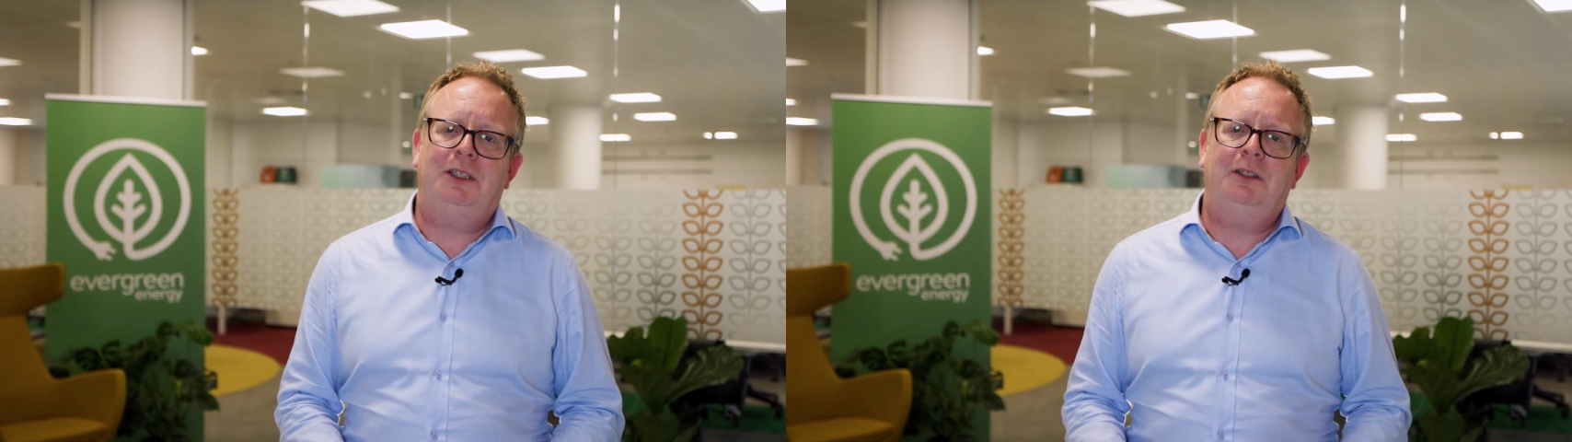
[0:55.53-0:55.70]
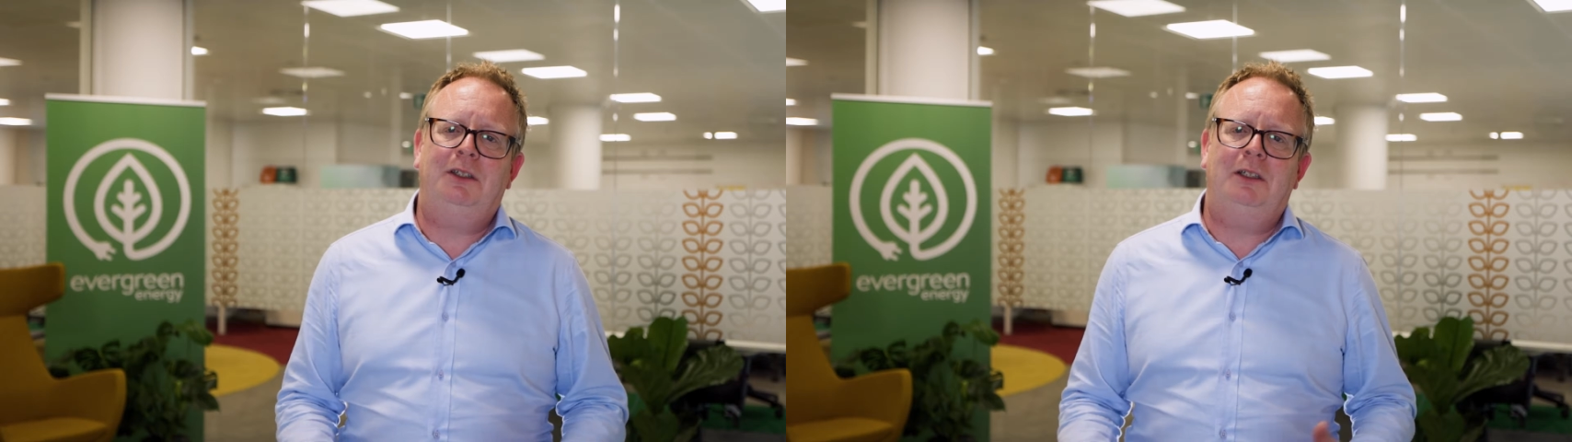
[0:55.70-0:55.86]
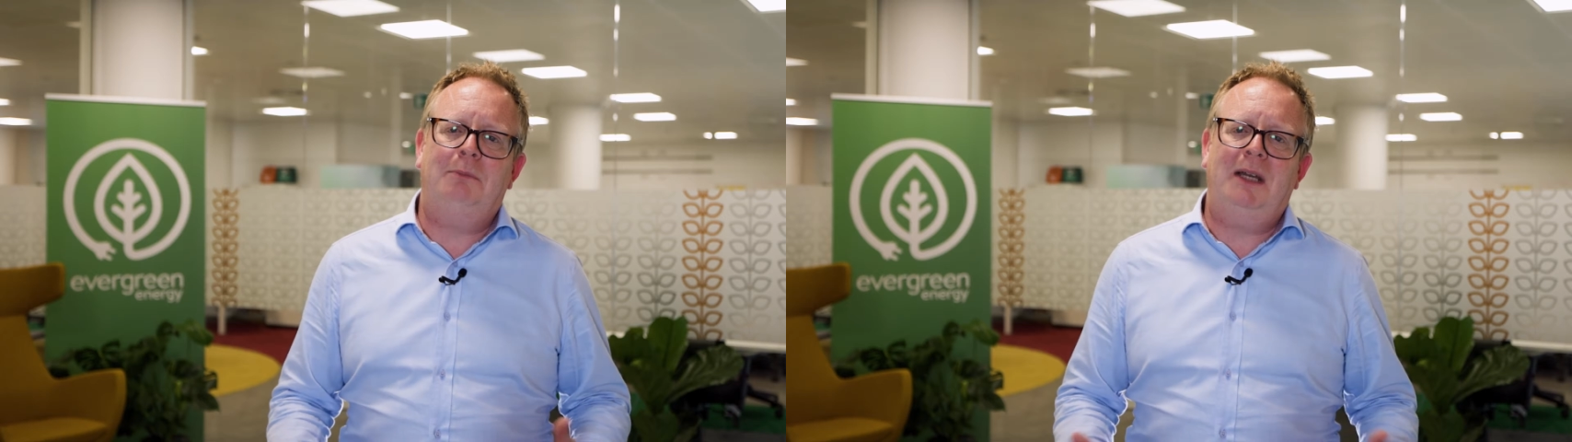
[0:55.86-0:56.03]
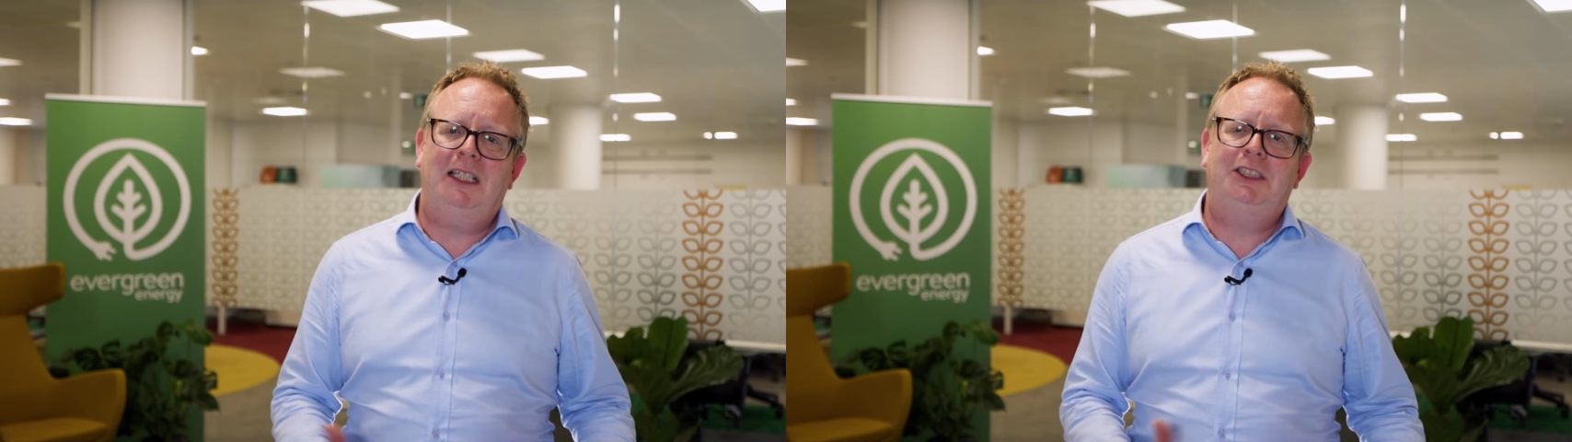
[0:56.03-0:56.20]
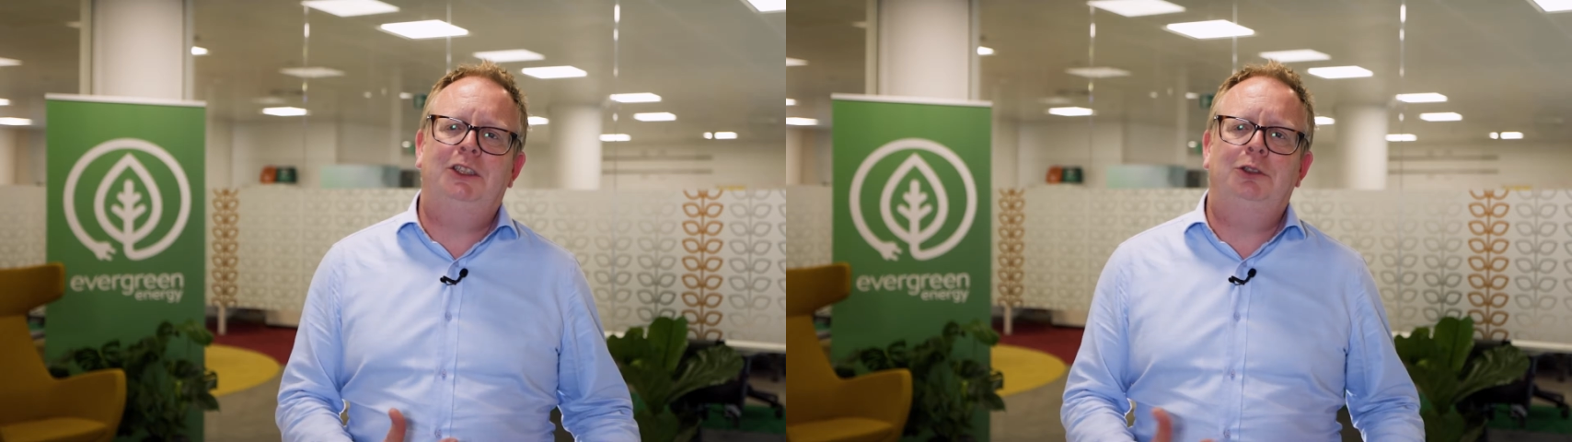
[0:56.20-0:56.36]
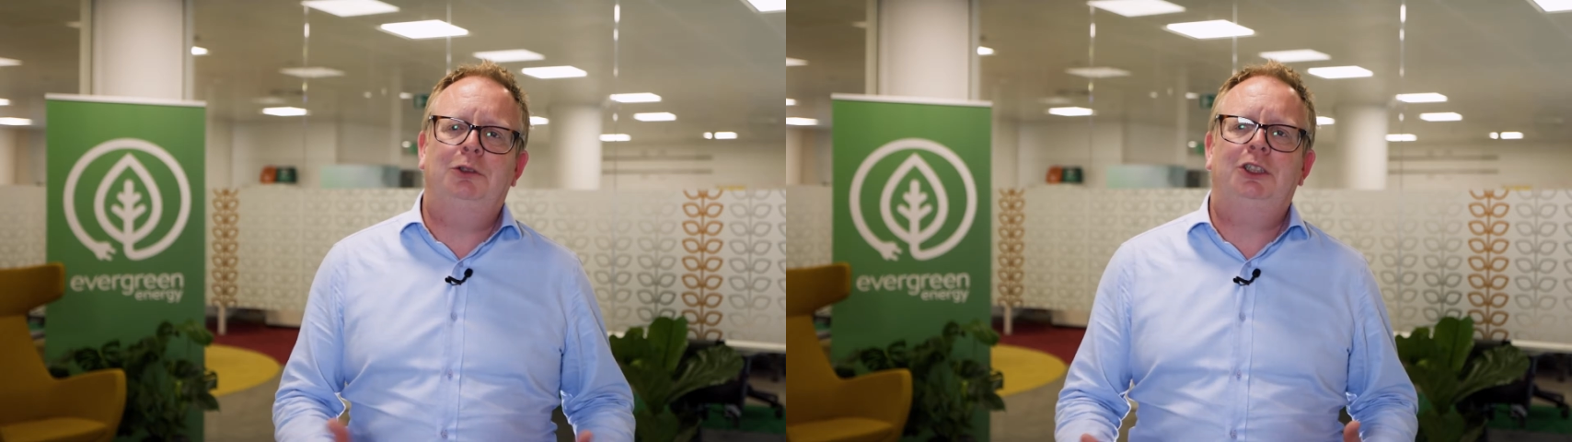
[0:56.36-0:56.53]
you can
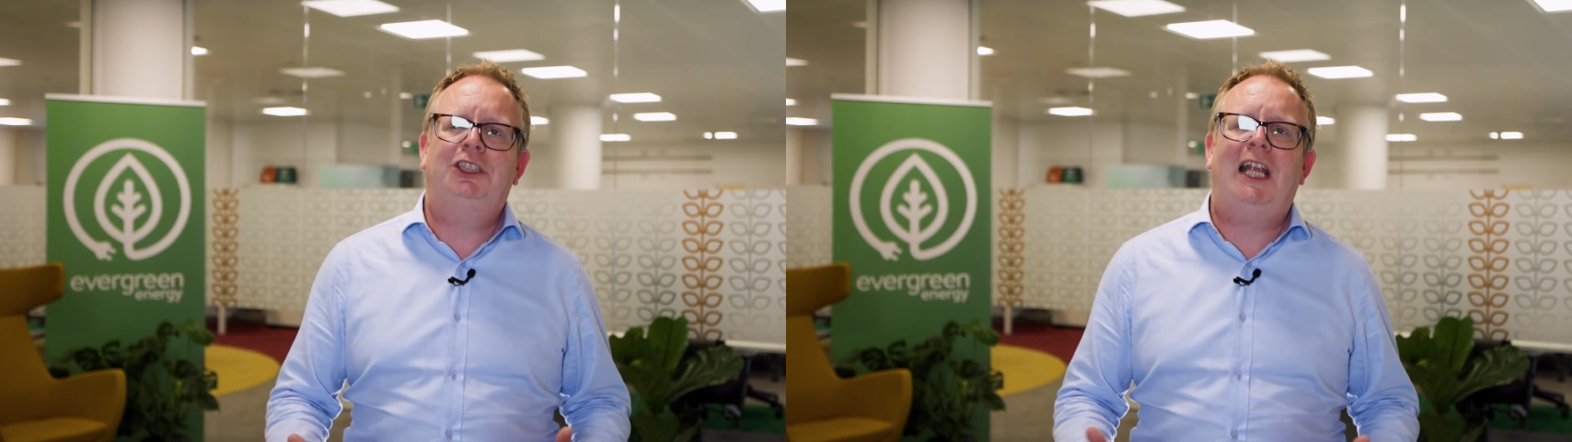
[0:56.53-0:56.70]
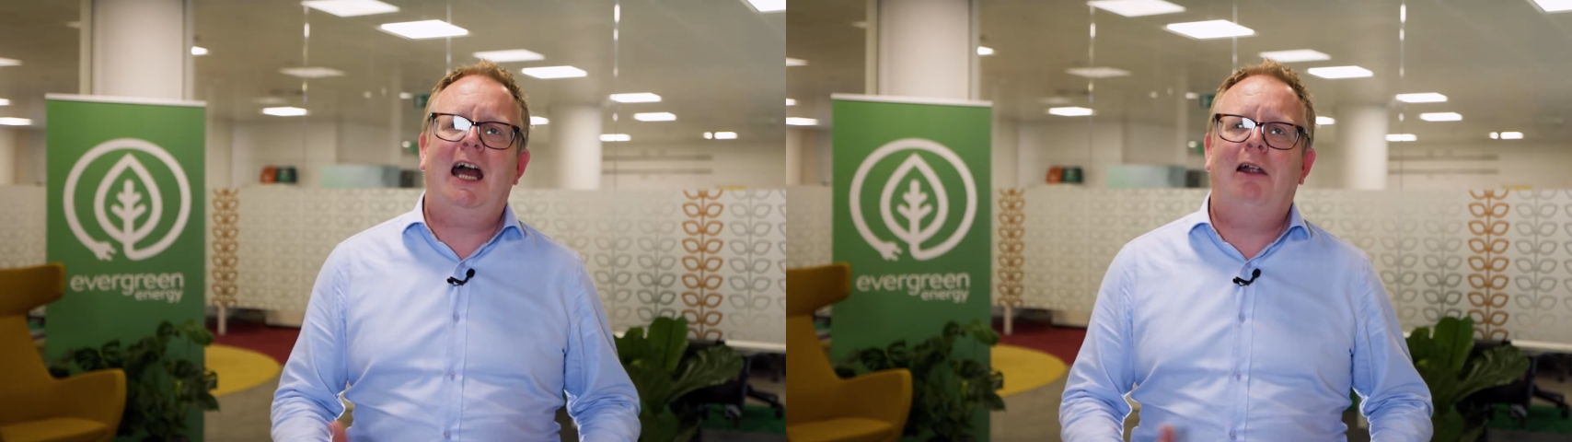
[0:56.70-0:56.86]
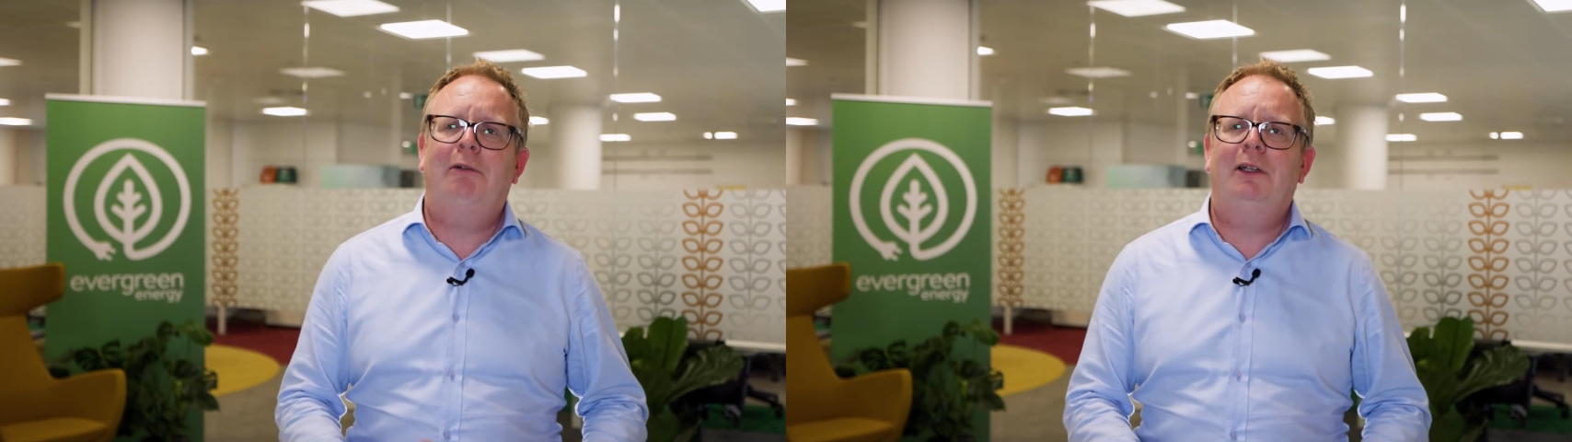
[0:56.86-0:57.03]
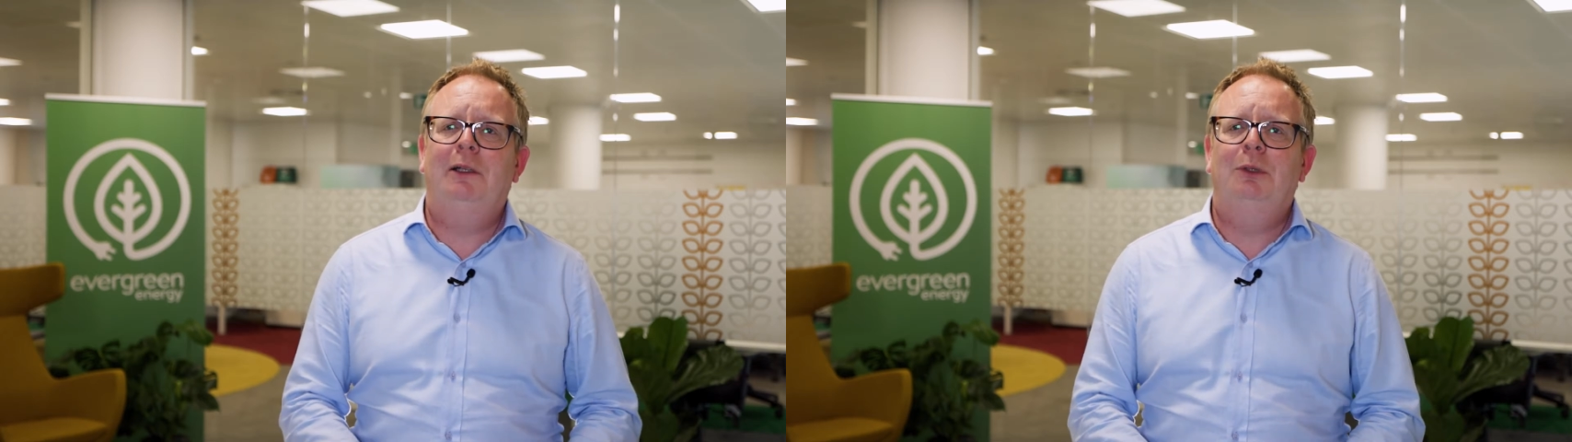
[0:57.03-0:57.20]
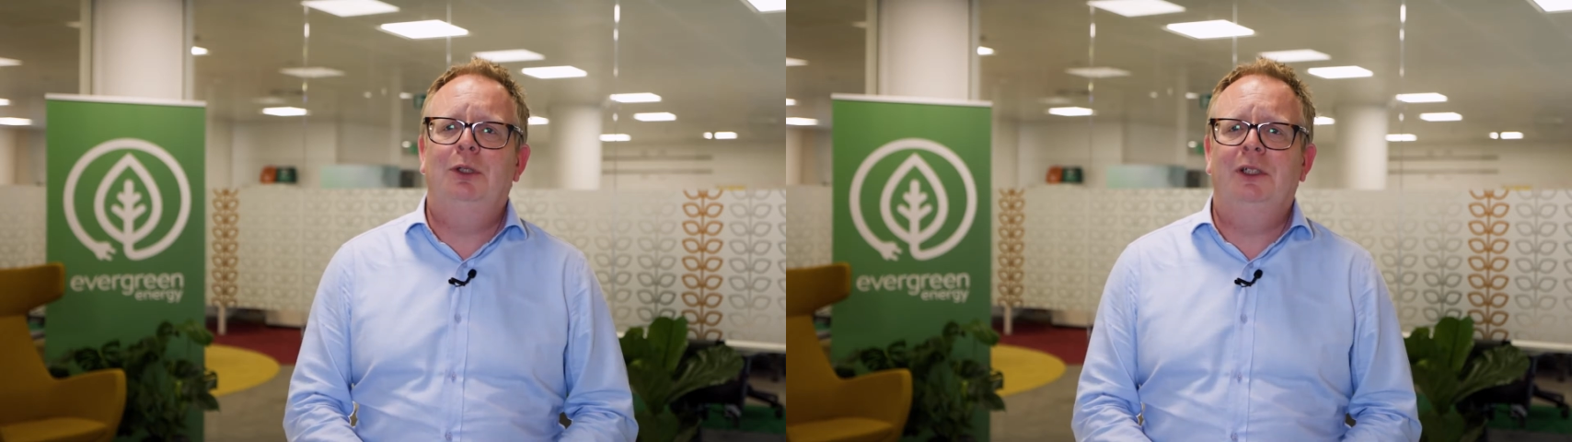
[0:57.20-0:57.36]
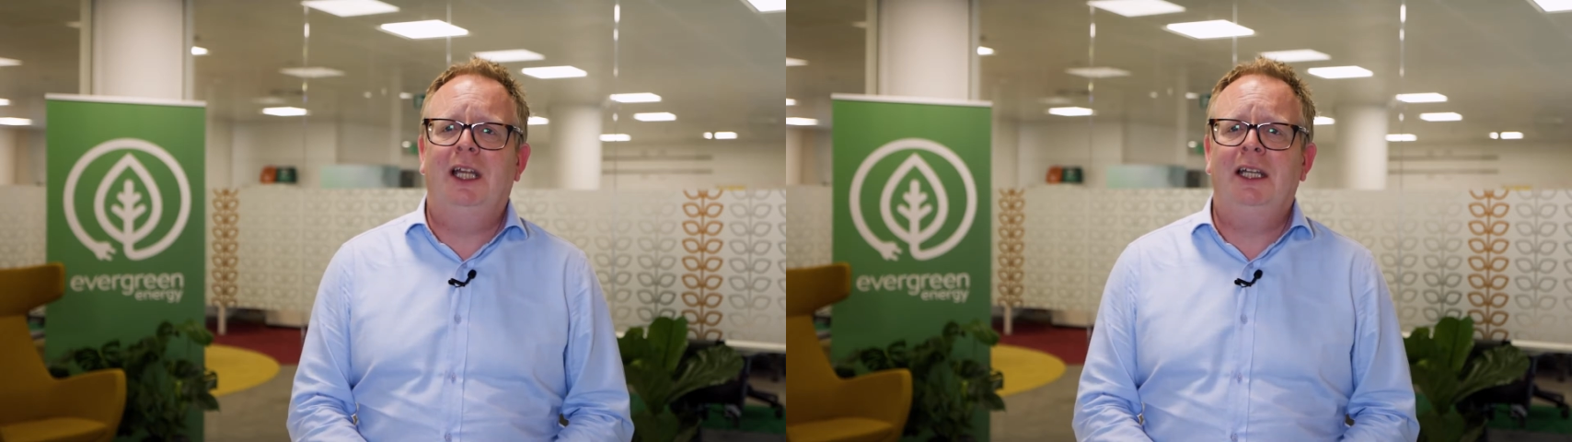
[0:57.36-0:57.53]
imagine your shower in the
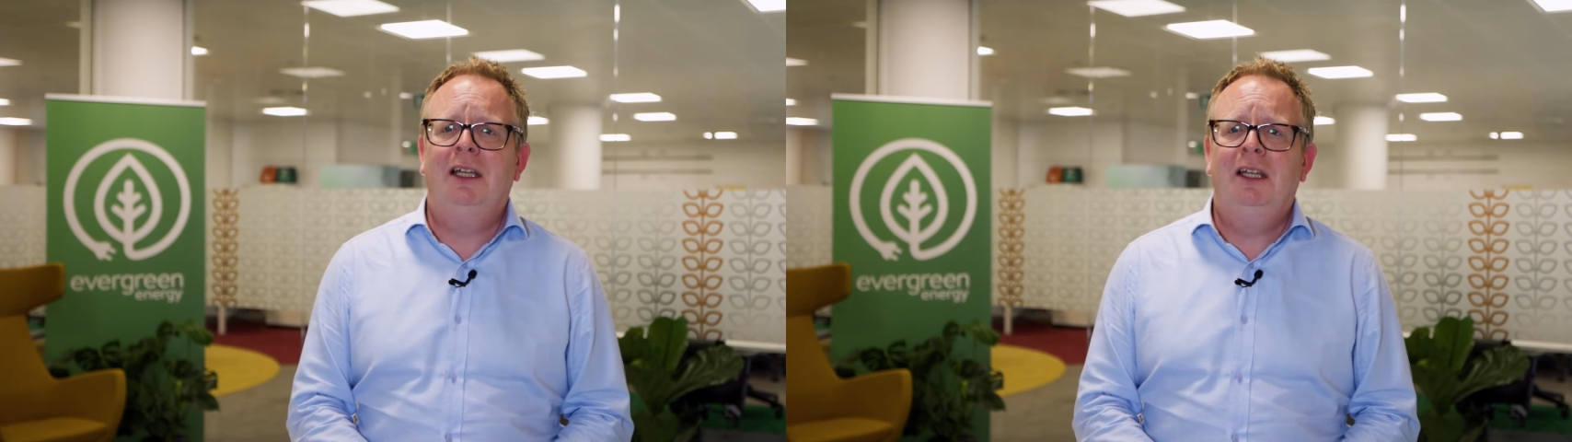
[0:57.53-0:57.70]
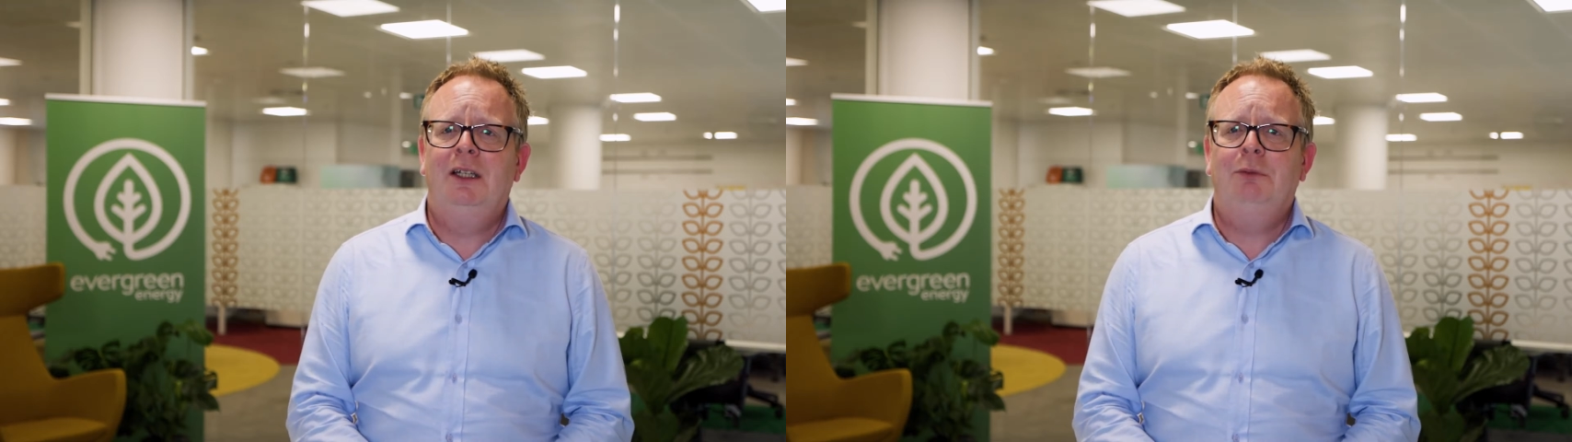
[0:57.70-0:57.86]
morning